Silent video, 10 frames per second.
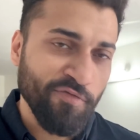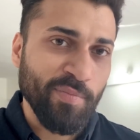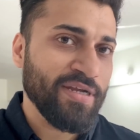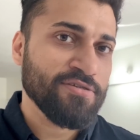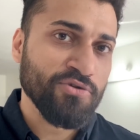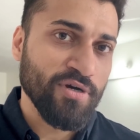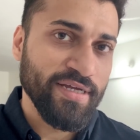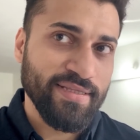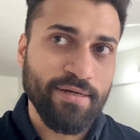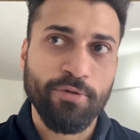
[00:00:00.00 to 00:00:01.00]
women it's not
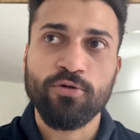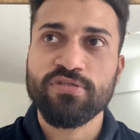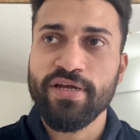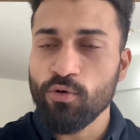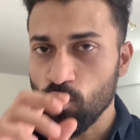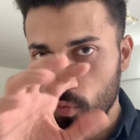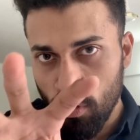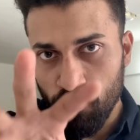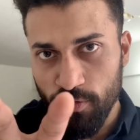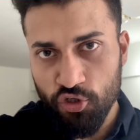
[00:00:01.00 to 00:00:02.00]
like that because they don't
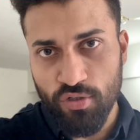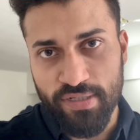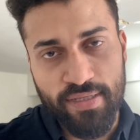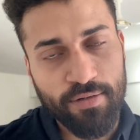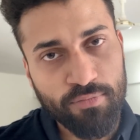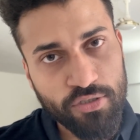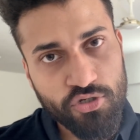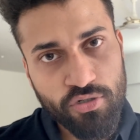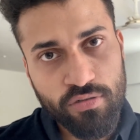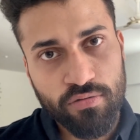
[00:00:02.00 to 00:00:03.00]
work visually that
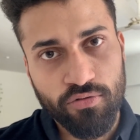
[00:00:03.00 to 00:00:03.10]
much.